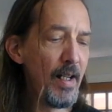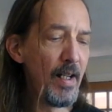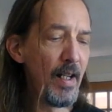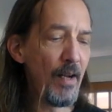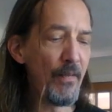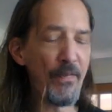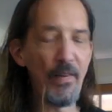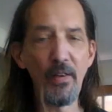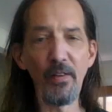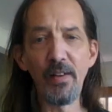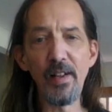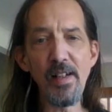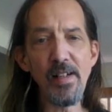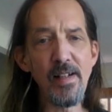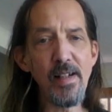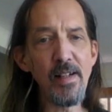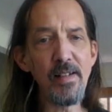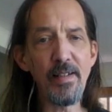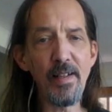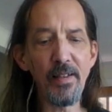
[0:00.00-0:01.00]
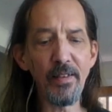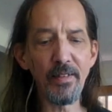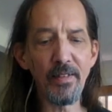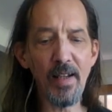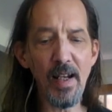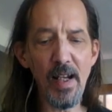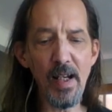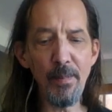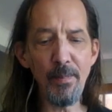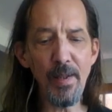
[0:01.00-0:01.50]
Fairly detailed
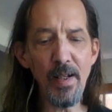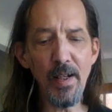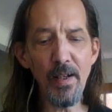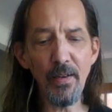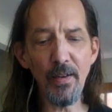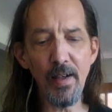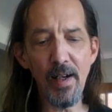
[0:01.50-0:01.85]
game here.